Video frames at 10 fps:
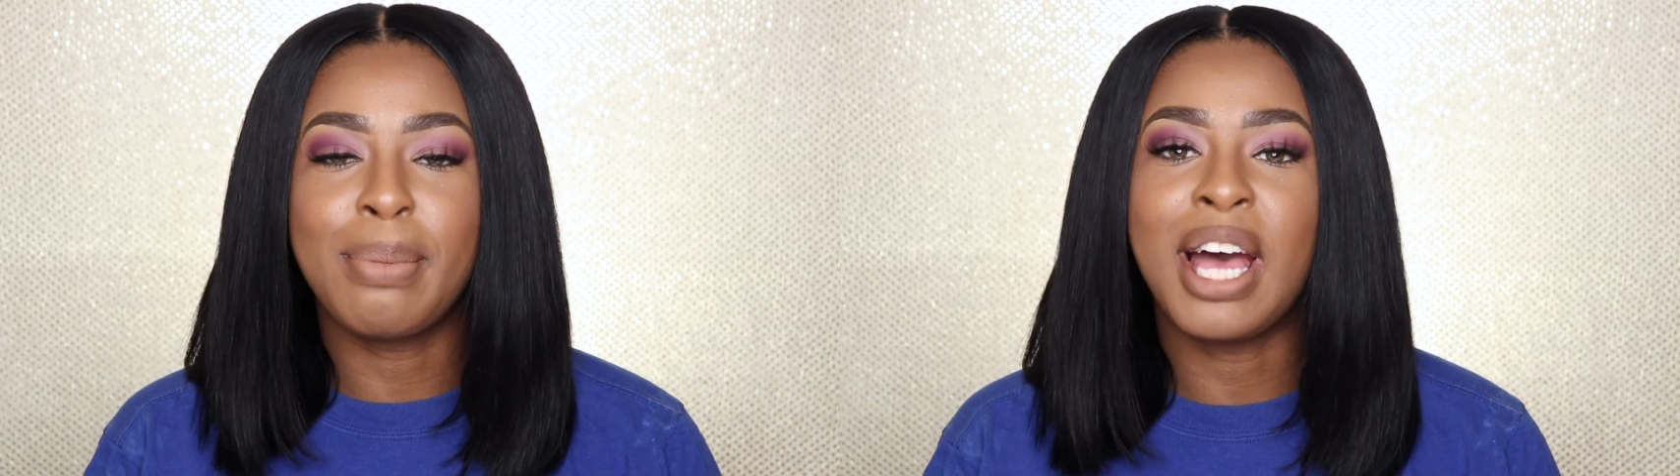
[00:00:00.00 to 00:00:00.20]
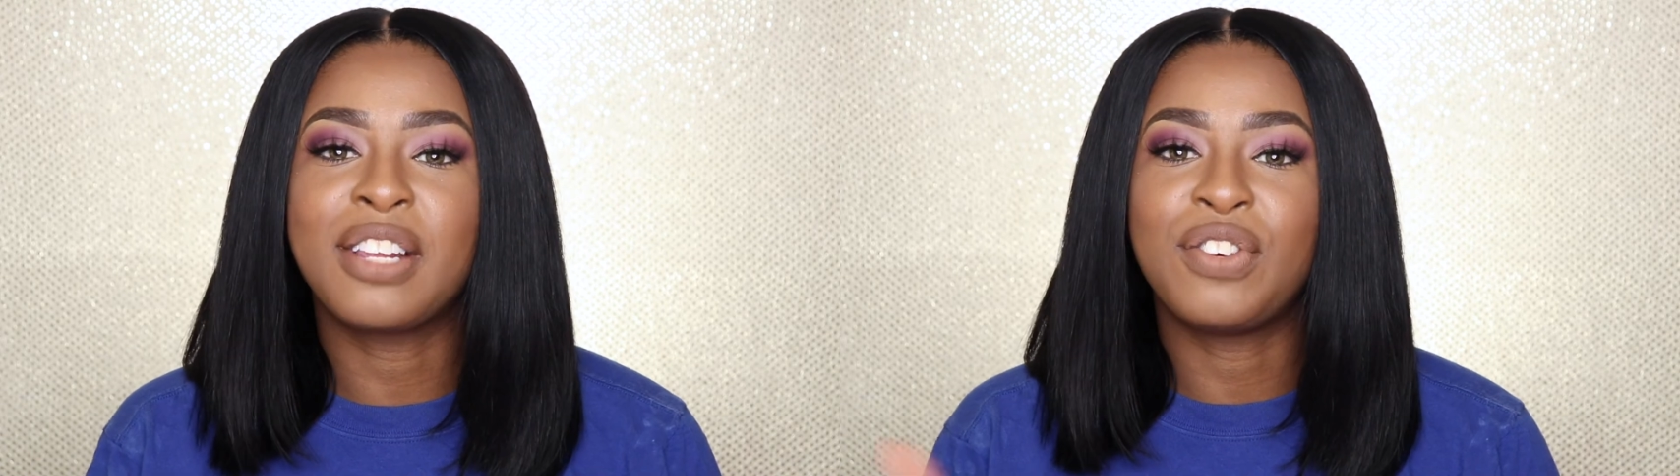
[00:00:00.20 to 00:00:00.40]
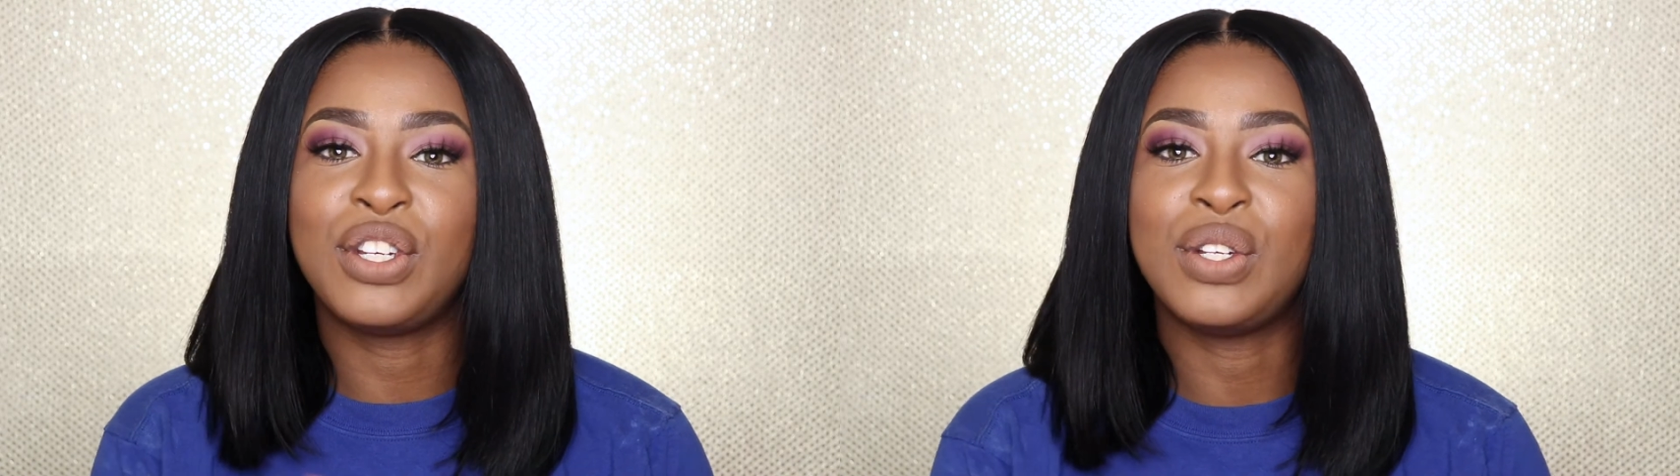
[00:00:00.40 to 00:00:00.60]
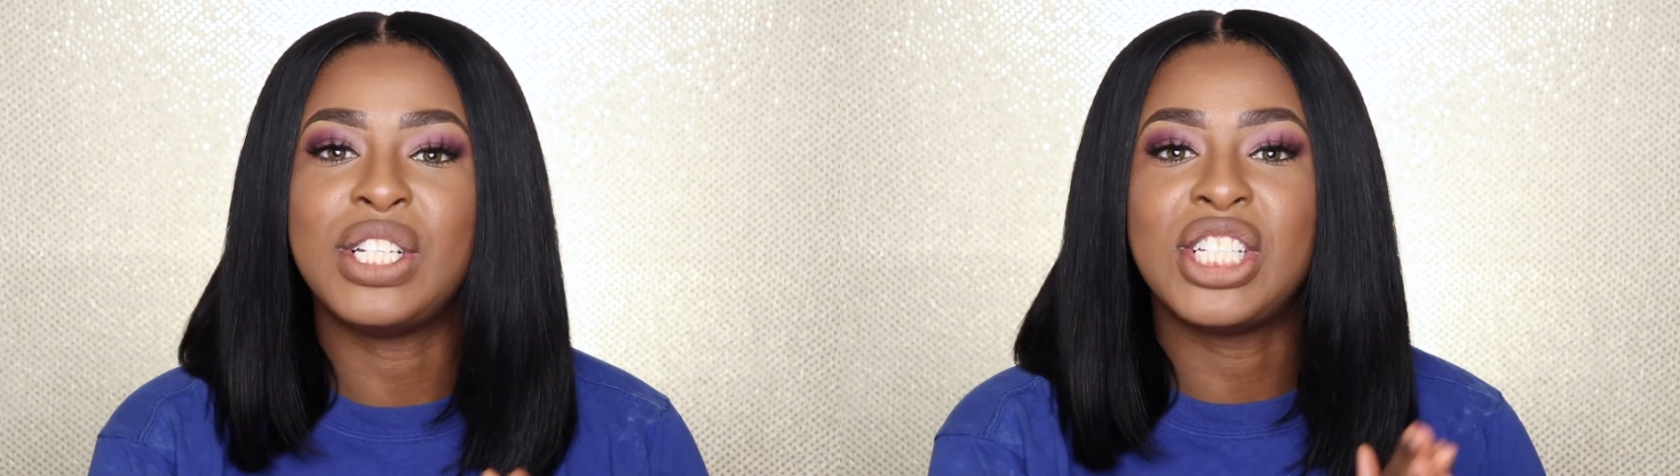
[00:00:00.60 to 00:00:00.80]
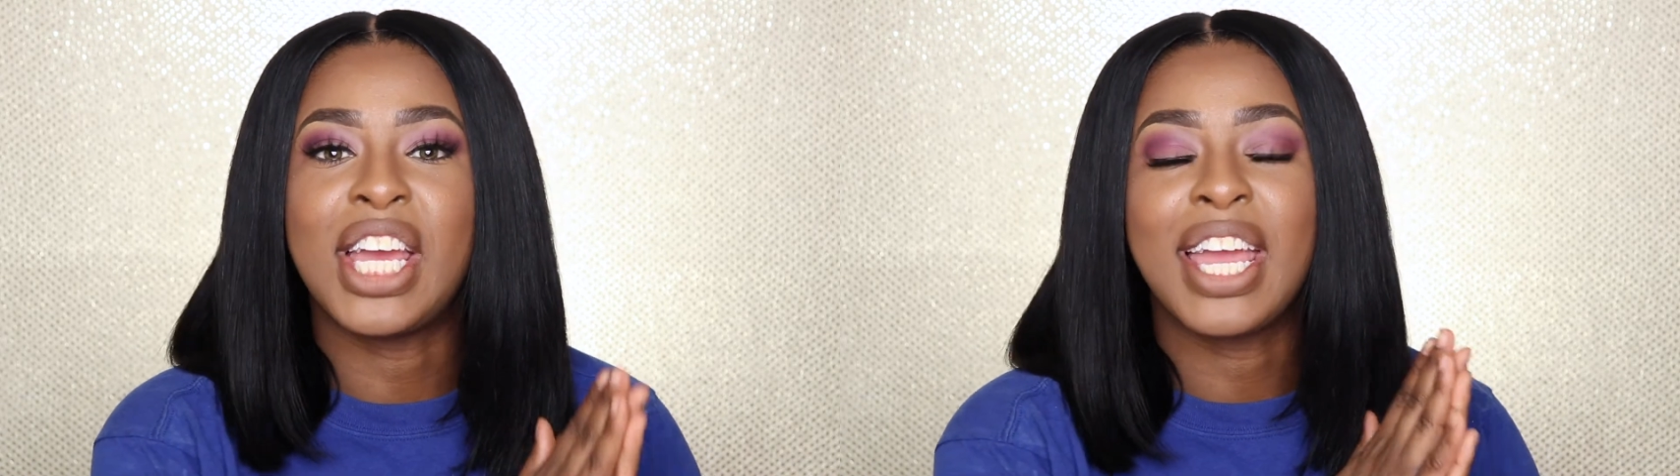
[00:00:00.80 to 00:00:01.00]
box for you
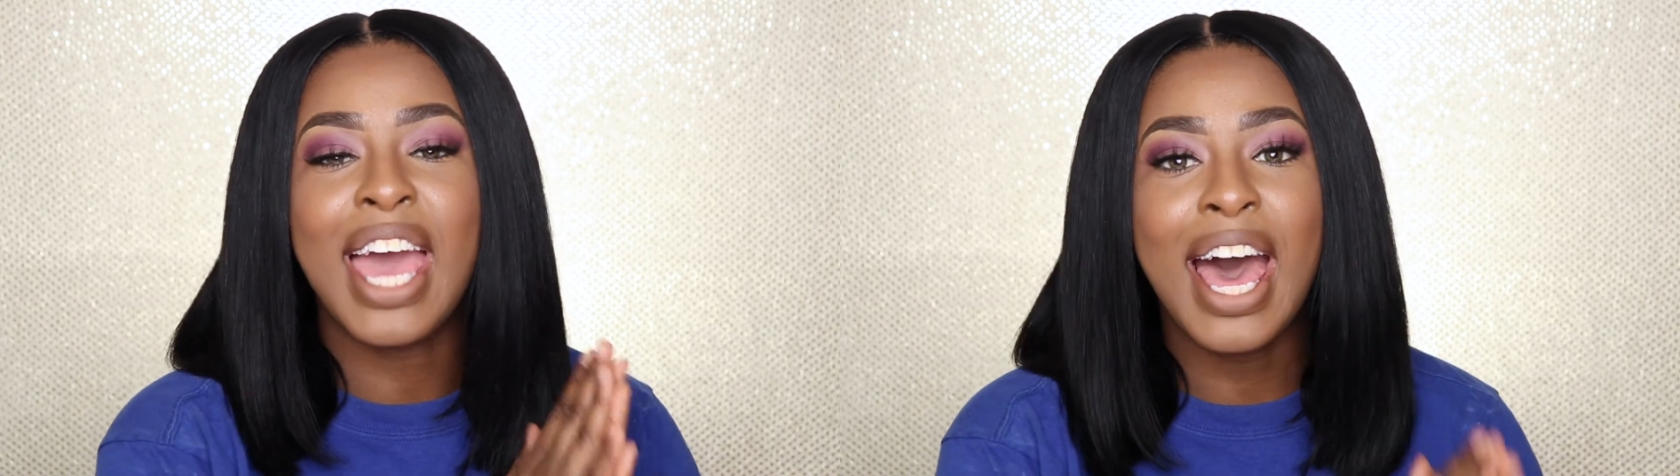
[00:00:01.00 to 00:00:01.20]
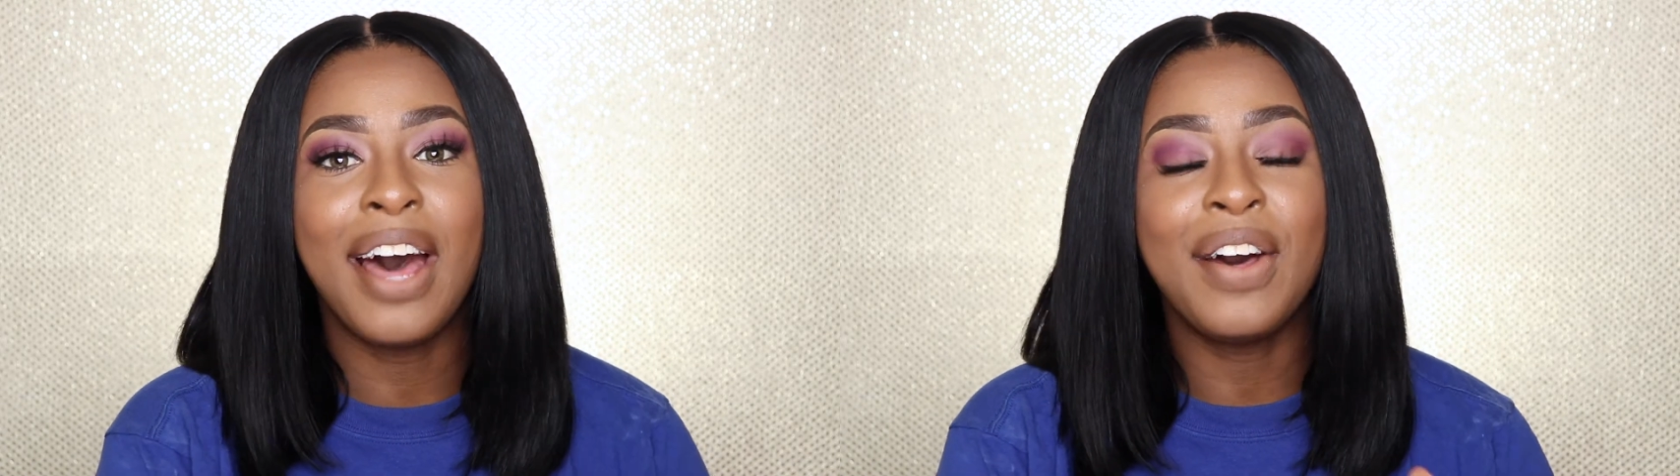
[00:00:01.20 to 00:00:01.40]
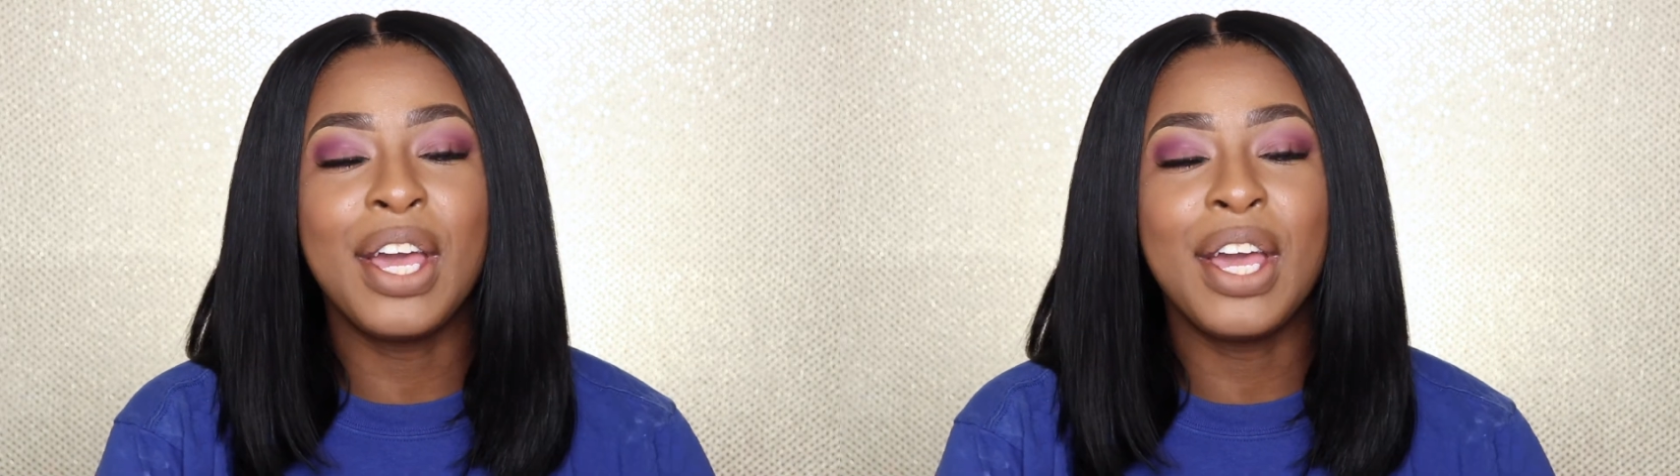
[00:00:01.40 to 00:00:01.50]
to check out.